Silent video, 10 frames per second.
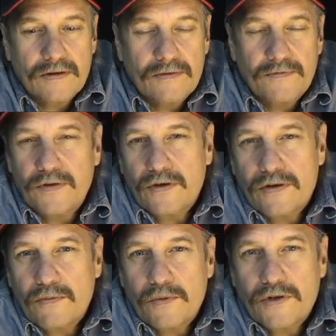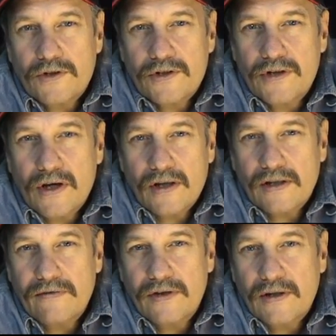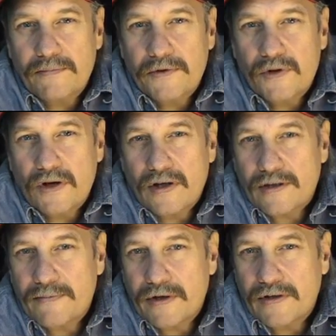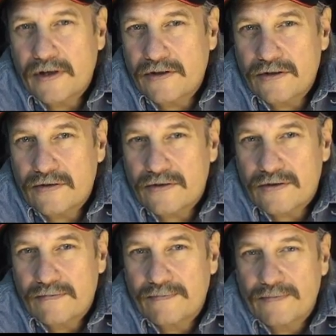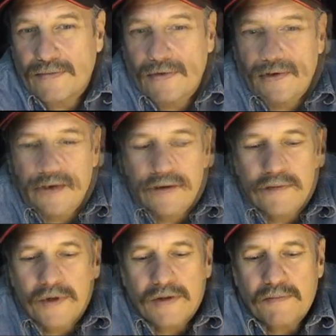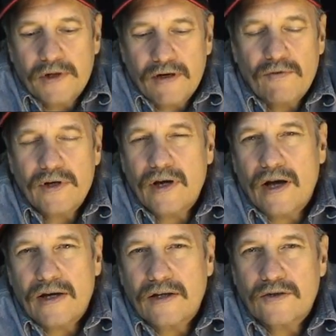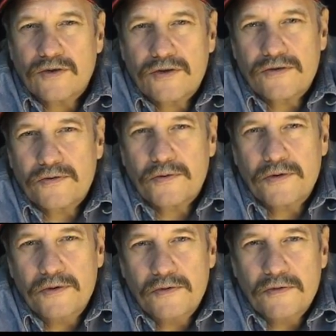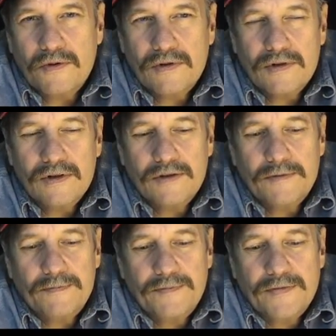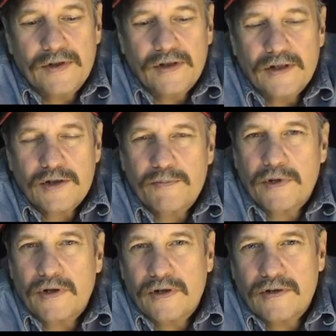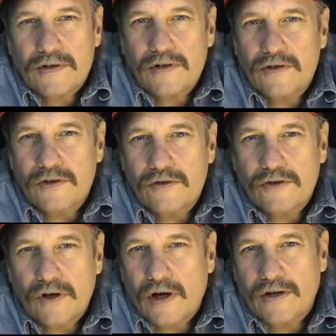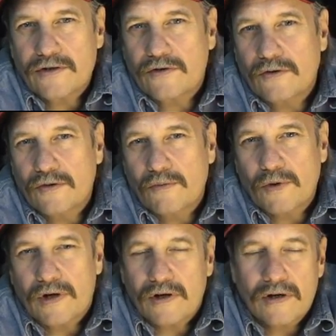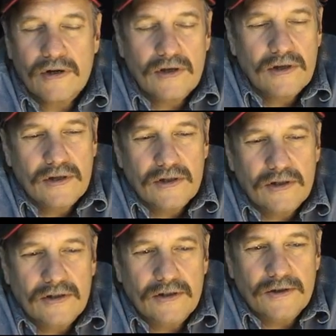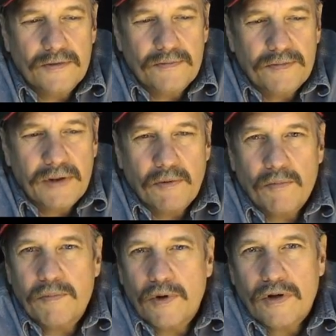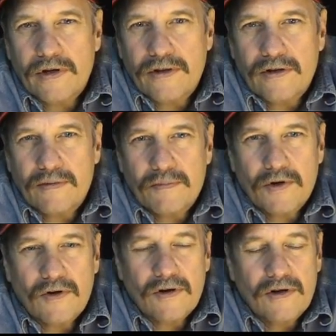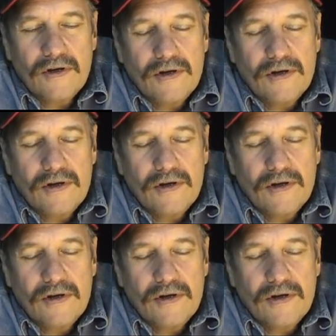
fear that we're just not living up to our expectations. But every guy goes through an experience in junior high school where people bully them, or